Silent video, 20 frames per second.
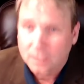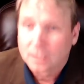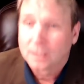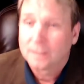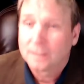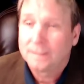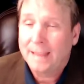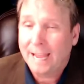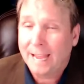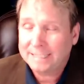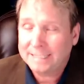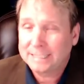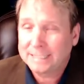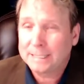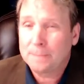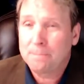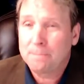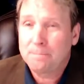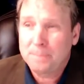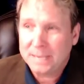That's the
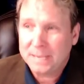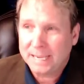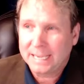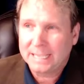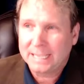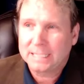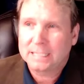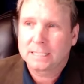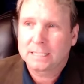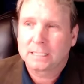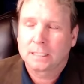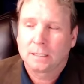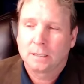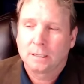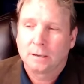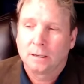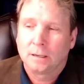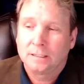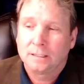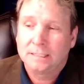biggest
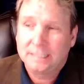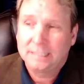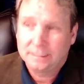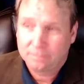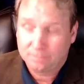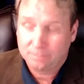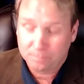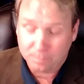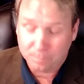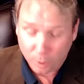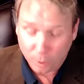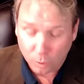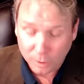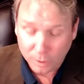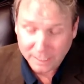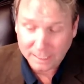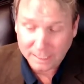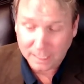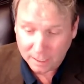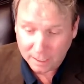
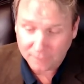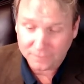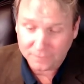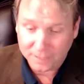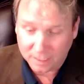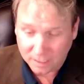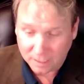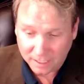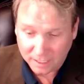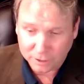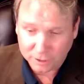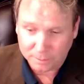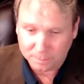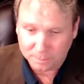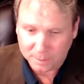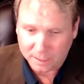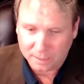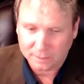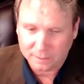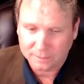point of the collection
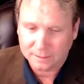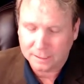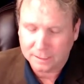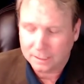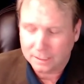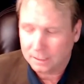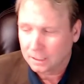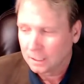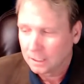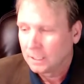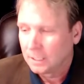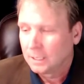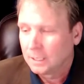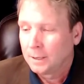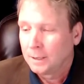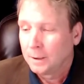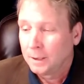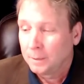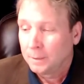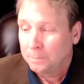policy,
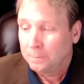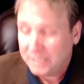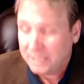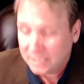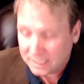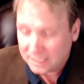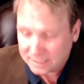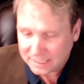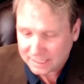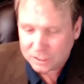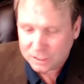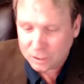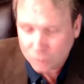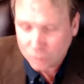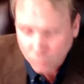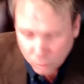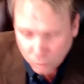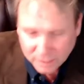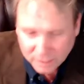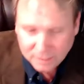because it's
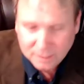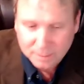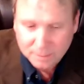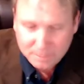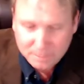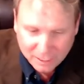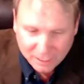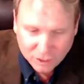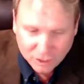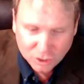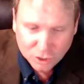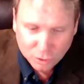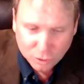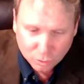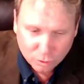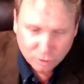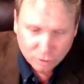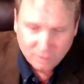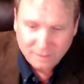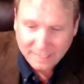going to make
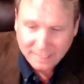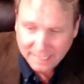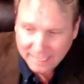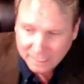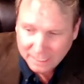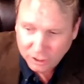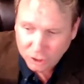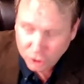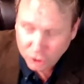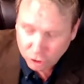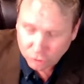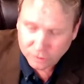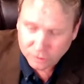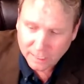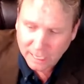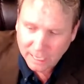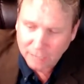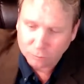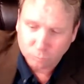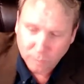sure that you're
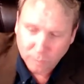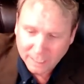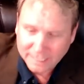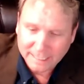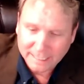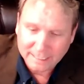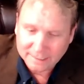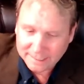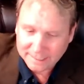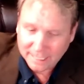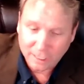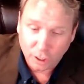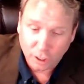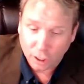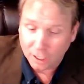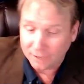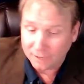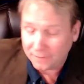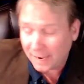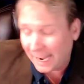not writing debt
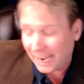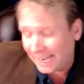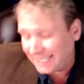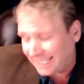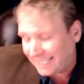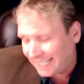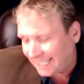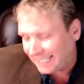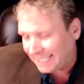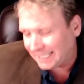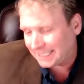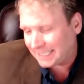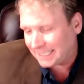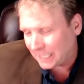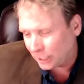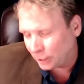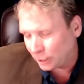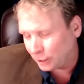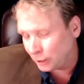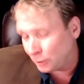off. I can't
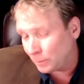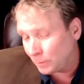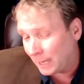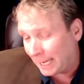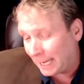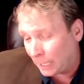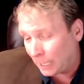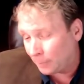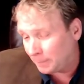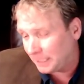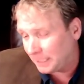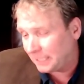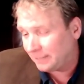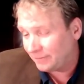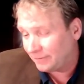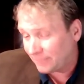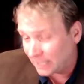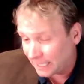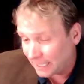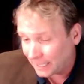tell you how many
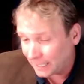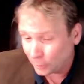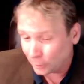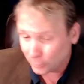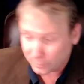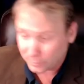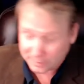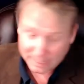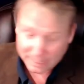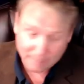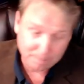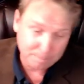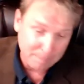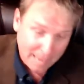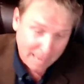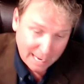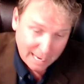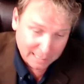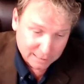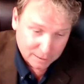files that
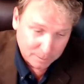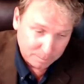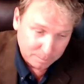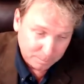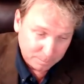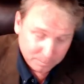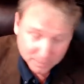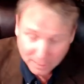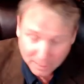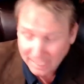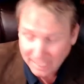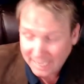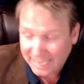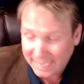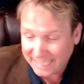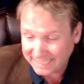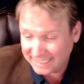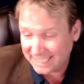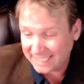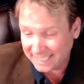Magnum
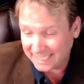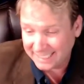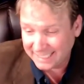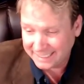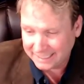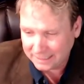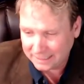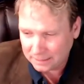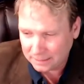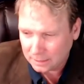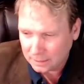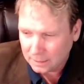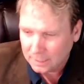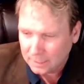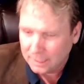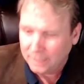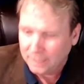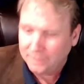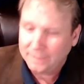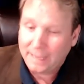has gotten
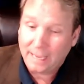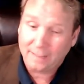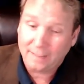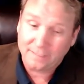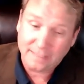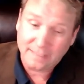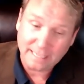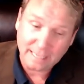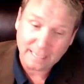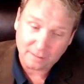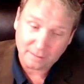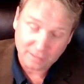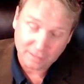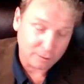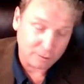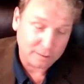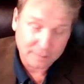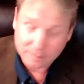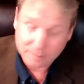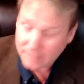that there
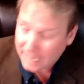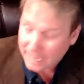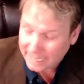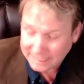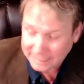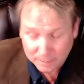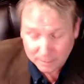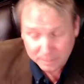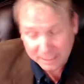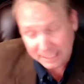has to be